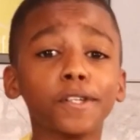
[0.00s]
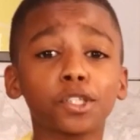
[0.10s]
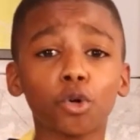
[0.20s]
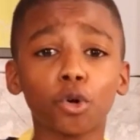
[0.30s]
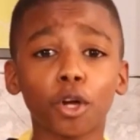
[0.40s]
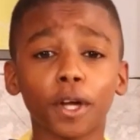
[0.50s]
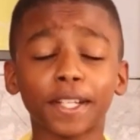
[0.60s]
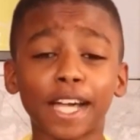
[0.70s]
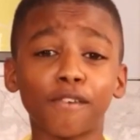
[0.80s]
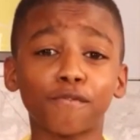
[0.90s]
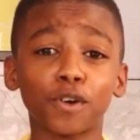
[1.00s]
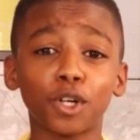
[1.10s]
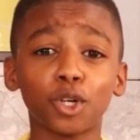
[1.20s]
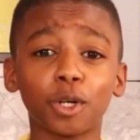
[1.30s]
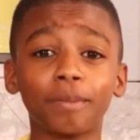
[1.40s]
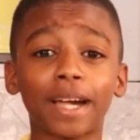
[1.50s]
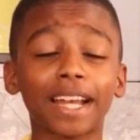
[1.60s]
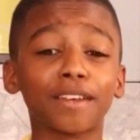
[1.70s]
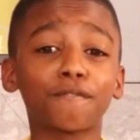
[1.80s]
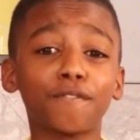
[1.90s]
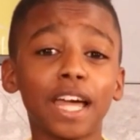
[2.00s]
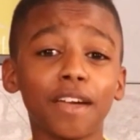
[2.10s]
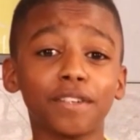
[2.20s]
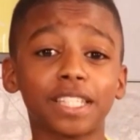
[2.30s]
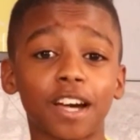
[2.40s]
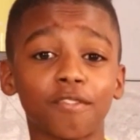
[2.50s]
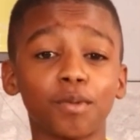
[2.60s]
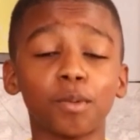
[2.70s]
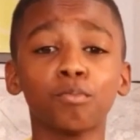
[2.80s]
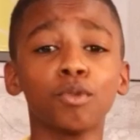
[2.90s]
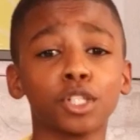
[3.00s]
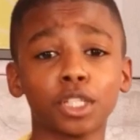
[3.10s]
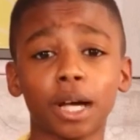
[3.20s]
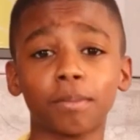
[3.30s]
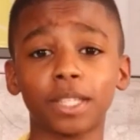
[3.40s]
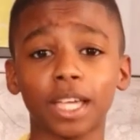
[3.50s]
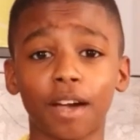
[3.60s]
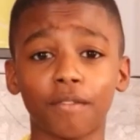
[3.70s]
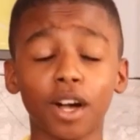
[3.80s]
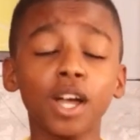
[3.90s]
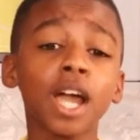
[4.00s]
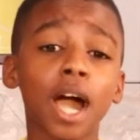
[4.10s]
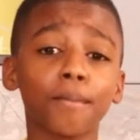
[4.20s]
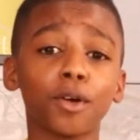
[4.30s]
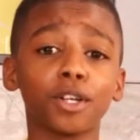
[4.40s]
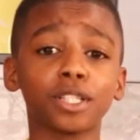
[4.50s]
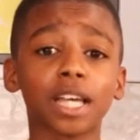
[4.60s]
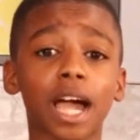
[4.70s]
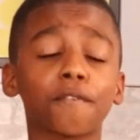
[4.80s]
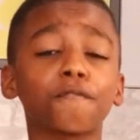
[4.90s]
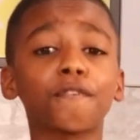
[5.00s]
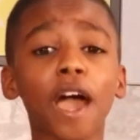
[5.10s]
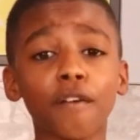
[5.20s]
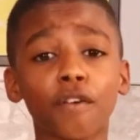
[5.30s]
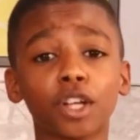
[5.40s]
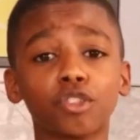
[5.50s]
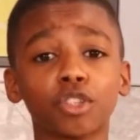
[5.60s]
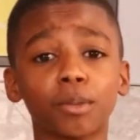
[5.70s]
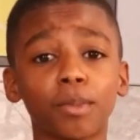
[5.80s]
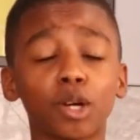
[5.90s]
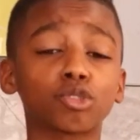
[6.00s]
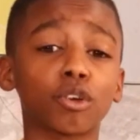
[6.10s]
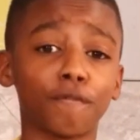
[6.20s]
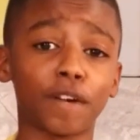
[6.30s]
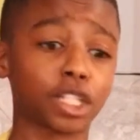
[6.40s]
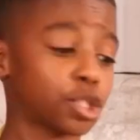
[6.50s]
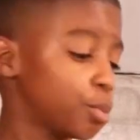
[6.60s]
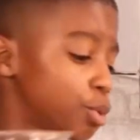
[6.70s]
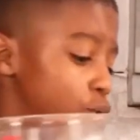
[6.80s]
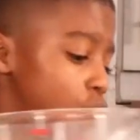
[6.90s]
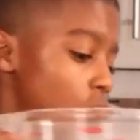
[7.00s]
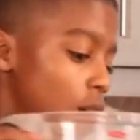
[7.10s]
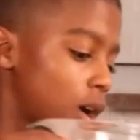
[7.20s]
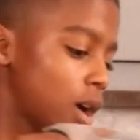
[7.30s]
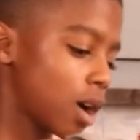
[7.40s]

it's all cooked down for a little bit and the flavours have been mushed up together. I'm going to add 500 ml of vegetable stock.